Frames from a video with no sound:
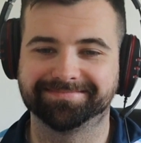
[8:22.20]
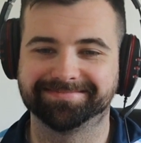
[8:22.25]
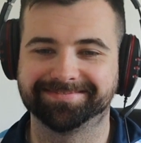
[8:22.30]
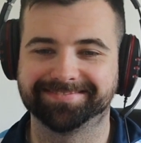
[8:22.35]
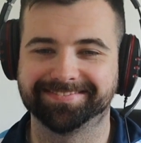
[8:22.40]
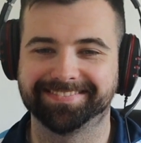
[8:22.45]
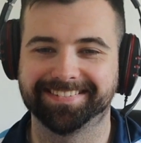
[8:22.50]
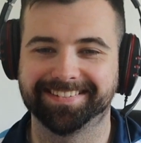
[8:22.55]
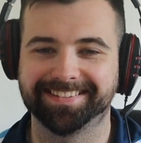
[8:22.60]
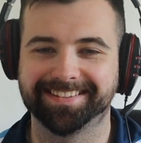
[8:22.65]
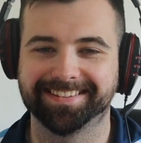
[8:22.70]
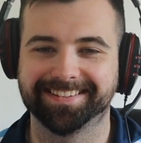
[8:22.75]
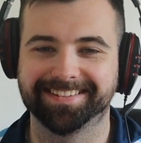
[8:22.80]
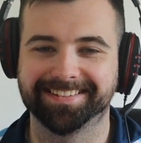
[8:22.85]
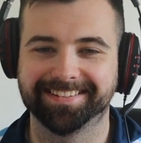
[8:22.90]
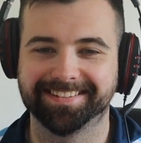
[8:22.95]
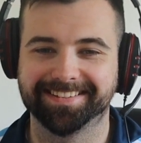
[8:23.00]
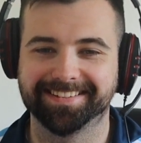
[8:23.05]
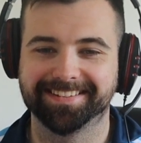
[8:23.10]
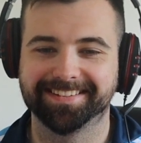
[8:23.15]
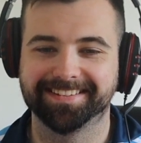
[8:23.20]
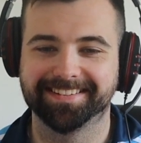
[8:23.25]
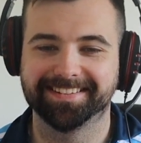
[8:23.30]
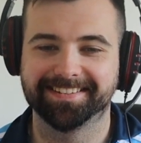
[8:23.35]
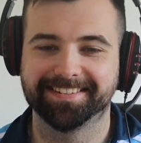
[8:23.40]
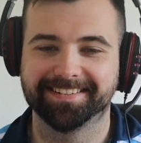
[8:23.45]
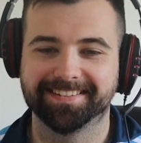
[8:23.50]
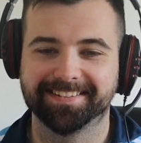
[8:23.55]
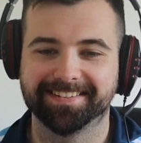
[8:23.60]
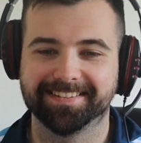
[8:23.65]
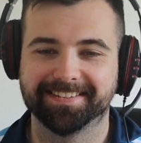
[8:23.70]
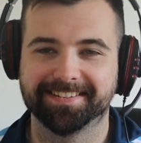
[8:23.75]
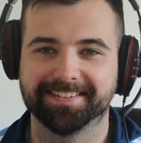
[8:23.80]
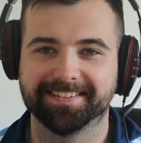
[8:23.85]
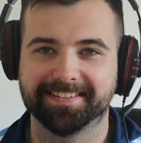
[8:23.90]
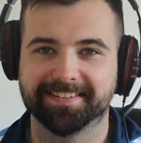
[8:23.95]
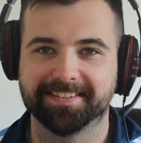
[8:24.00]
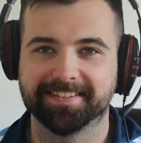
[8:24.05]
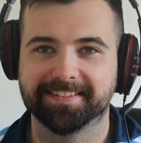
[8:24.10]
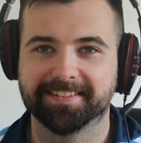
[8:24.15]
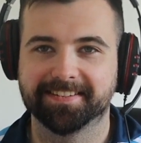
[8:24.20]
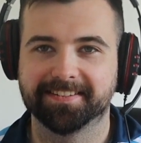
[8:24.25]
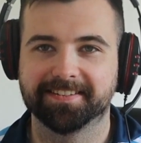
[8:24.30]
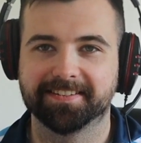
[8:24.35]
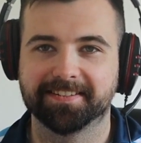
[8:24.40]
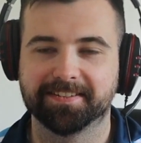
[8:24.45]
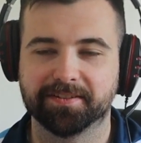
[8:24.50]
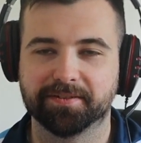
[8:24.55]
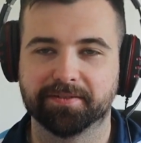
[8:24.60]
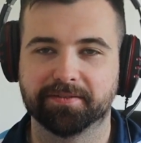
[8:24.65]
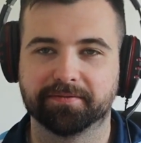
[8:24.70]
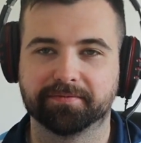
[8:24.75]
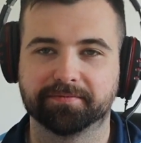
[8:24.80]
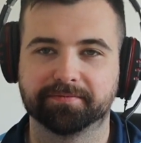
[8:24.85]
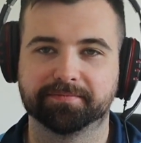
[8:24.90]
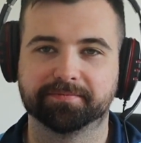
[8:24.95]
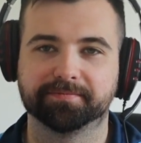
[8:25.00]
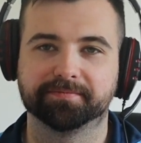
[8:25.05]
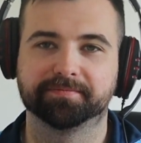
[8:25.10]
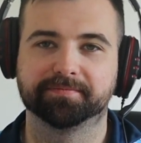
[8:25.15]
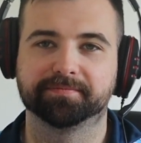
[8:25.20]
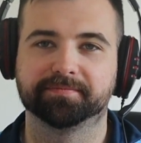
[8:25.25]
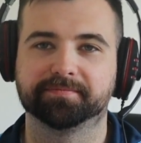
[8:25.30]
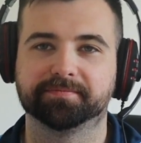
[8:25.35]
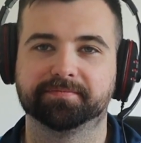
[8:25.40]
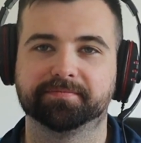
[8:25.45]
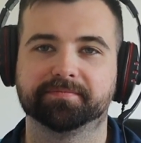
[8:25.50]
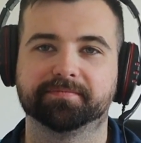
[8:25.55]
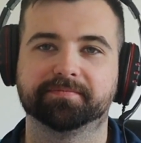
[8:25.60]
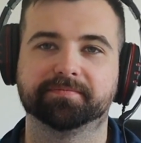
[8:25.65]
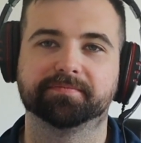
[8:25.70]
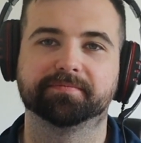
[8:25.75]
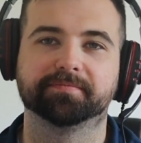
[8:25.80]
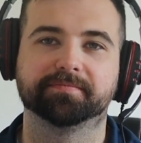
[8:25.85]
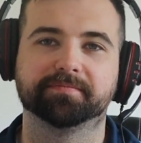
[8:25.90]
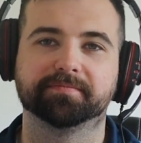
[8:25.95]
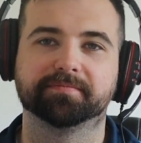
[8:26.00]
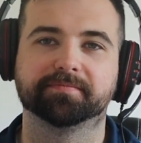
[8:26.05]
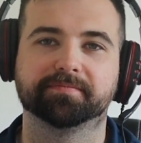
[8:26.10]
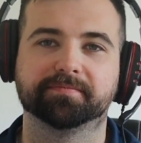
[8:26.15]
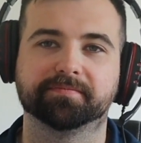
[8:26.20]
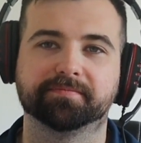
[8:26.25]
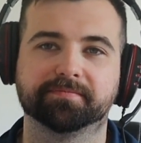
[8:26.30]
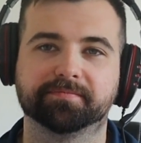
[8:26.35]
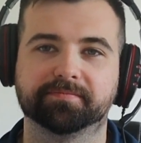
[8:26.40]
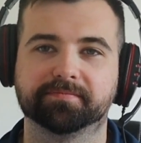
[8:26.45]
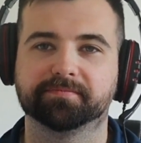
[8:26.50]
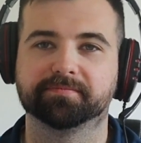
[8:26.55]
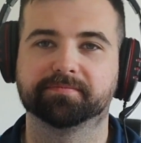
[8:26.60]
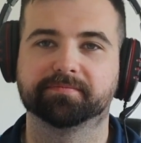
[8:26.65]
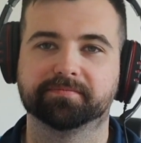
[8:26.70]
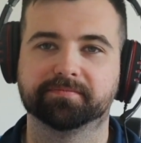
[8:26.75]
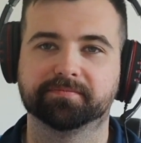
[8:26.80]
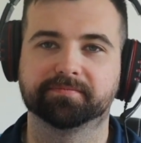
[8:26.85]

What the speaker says: (not speaking)